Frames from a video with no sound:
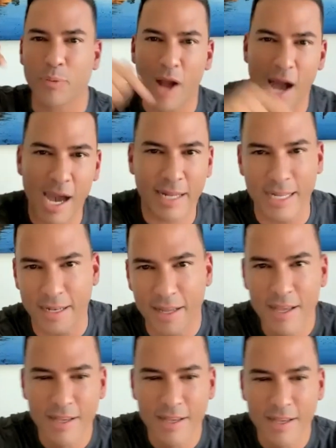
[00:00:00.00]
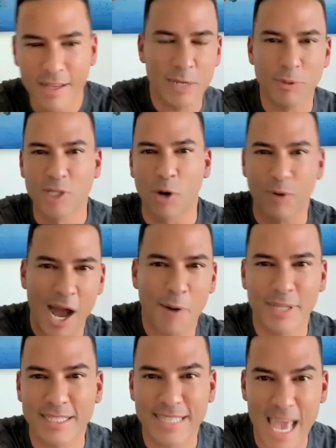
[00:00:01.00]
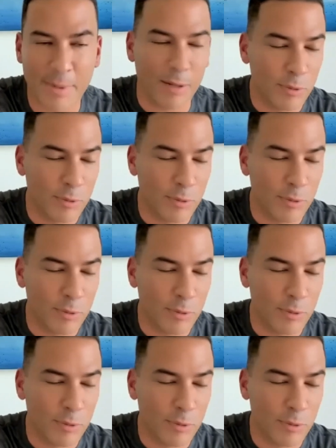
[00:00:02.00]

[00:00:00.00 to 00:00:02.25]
prod and see what's going on with the salmon.